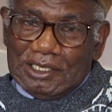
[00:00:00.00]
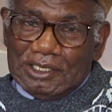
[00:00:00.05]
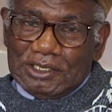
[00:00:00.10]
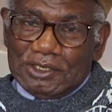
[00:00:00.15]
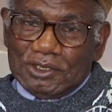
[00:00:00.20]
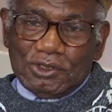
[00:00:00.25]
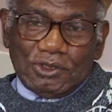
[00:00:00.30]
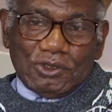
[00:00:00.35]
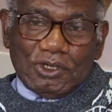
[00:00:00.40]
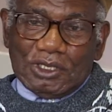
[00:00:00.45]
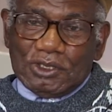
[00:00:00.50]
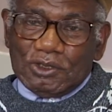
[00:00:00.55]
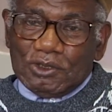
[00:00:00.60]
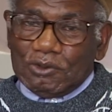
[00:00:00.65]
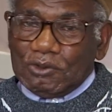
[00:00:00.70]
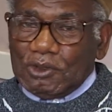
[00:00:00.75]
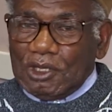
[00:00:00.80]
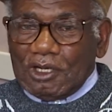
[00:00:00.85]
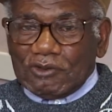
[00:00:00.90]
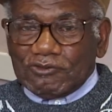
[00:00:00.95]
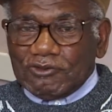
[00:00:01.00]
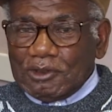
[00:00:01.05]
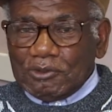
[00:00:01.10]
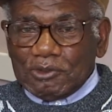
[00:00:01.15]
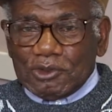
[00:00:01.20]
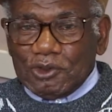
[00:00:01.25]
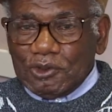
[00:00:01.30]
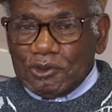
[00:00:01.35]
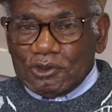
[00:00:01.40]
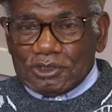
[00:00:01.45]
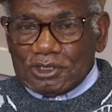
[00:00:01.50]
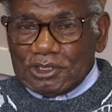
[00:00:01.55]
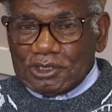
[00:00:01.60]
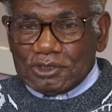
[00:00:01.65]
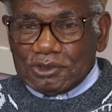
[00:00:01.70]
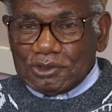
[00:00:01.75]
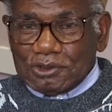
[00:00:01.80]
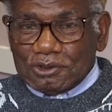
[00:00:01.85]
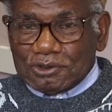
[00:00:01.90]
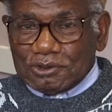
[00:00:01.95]
you know, I don't walk from Cozy
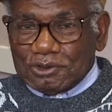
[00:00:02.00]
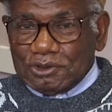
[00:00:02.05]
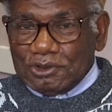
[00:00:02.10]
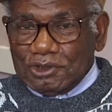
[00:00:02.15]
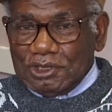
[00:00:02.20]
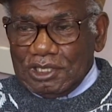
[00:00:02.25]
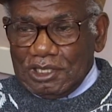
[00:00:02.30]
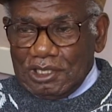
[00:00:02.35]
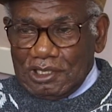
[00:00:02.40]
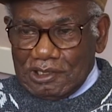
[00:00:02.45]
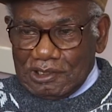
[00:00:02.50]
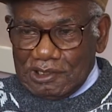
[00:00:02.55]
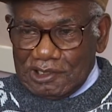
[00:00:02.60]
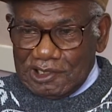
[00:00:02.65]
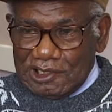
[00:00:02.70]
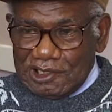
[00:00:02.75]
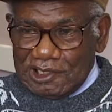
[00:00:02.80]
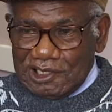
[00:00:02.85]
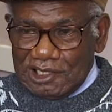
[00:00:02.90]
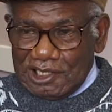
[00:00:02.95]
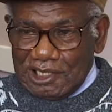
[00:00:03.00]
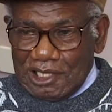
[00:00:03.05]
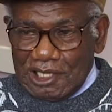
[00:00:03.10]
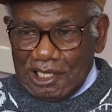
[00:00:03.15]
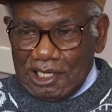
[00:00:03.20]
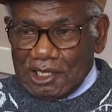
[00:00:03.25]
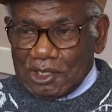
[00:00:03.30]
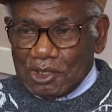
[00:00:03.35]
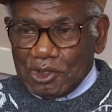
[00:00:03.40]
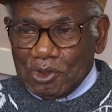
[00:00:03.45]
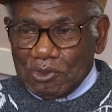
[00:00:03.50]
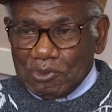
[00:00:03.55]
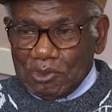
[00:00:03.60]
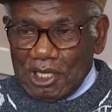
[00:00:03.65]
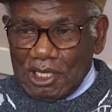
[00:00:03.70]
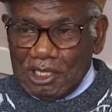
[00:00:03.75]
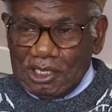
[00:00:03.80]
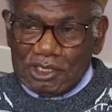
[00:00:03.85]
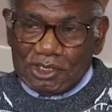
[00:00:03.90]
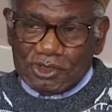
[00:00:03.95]
to here. I come
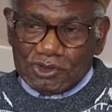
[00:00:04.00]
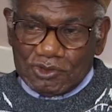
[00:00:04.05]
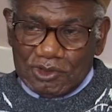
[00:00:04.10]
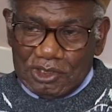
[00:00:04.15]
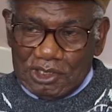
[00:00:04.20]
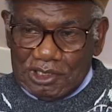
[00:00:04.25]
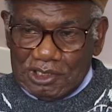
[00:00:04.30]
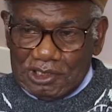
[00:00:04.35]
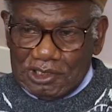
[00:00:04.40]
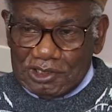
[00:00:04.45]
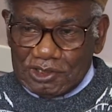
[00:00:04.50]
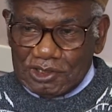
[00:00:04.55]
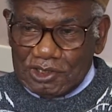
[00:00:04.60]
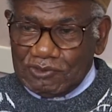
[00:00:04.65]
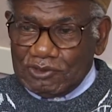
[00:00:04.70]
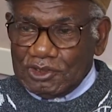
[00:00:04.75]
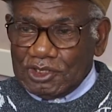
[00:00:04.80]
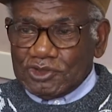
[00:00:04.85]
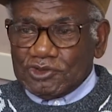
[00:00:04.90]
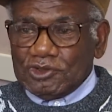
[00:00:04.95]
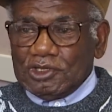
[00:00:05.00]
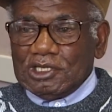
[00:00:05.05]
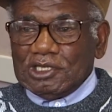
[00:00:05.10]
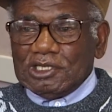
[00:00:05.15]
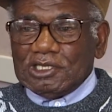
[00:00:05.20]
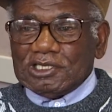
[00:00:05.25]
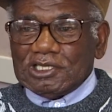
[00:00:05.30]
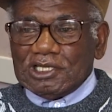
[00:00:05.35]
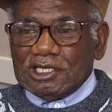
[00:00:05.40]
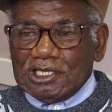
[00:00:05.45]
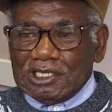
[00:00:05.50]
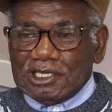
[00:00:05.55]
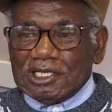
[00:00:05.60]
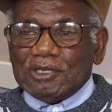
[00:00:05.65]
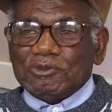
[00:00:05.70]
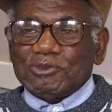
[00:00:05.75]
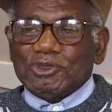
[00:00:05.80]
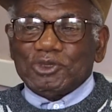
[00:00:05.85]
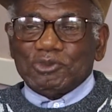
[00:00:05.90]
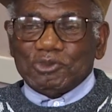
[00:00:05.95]
by the train, so if the train is late,
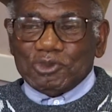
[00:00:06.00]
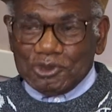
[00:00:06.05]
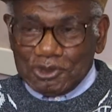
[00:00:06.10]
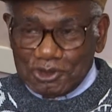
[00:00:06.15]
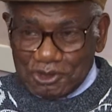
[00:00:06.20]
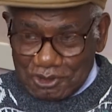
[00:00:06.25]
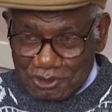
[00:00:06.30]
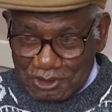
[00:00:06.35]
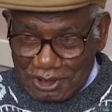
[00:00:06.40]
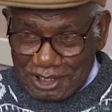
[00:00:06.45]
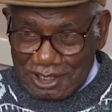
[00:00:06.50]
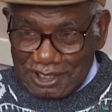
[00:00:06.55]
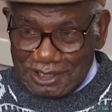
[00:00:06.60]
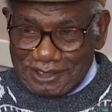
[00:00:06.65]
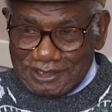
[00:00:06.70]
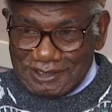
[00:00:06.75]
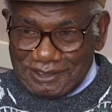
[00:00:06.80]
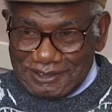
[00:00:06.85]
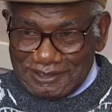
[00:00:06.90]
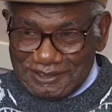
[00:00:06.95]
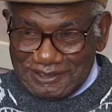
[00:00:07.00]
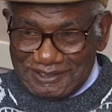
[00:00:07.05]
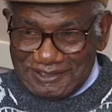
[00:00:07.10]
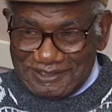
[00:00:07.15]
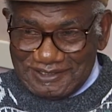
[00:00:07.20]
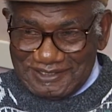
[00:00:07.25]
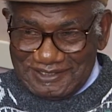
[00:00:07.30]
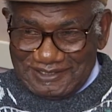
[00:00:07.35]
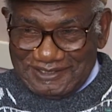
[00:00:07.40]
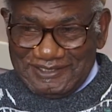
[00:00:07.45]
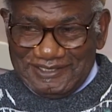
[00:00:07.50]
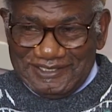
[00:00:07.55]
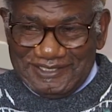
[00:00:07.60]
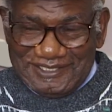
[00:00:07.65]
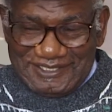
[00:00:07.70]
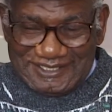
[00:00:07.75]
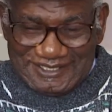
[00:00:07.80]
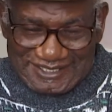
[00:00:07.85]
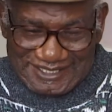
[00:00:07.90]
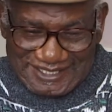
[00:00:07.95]
I'm supposed to late.
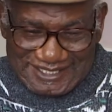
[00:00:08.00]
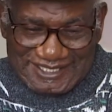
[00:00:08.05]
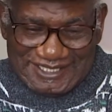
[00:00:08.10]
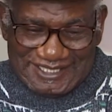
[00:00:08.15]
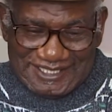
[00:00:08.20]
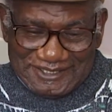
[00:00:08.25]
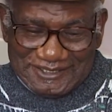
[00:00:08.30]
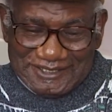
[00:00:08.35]
he